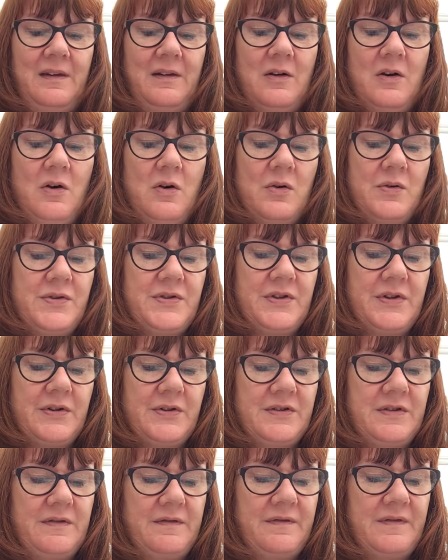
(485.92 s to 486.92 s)
All
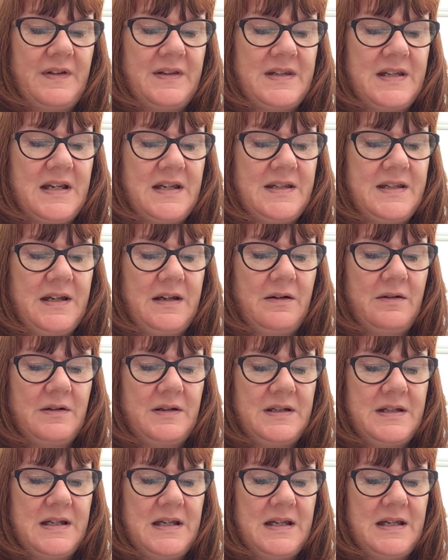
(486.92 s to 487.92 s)
sorts of fantastic
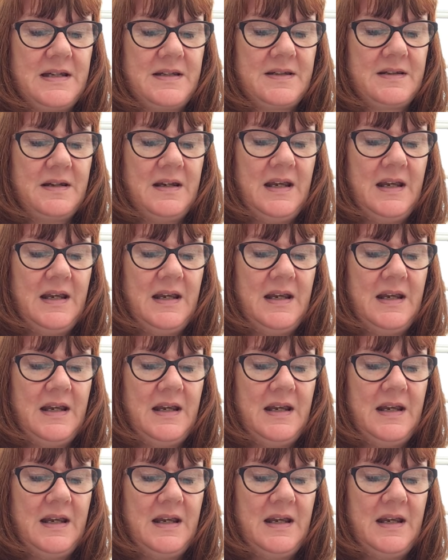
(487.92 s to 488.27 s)
ideas.